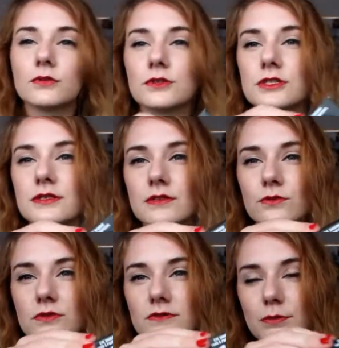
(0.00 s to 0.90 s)
which is
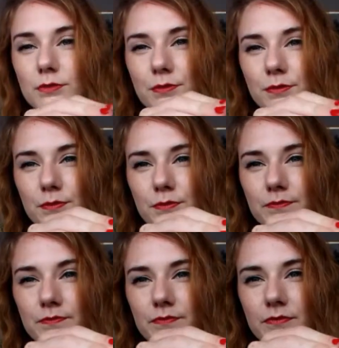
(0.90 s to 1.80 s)
sort of
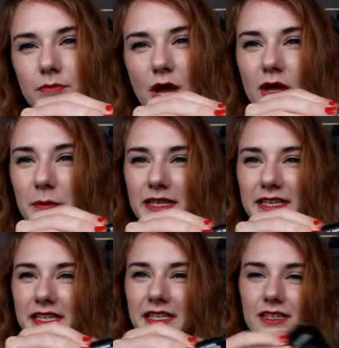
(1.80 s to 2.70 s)

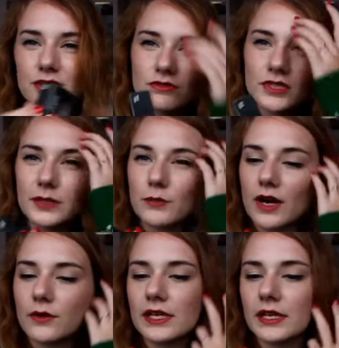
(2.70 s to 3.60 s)
purpley, glittery,
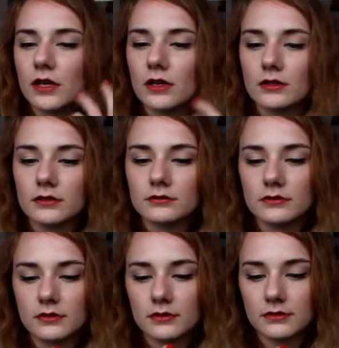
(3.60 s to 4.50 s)
browny colour.
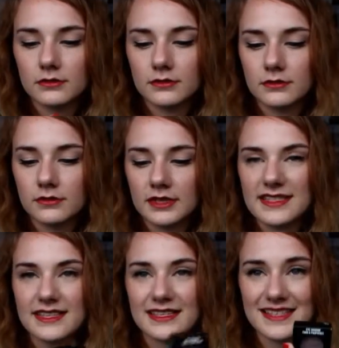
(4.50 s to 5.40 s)

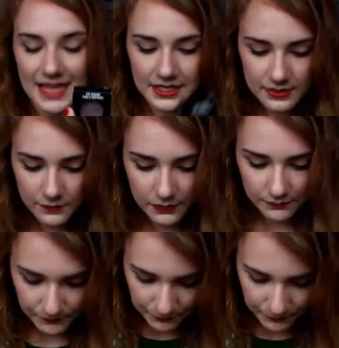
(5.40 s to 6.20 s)
It's in a satin one.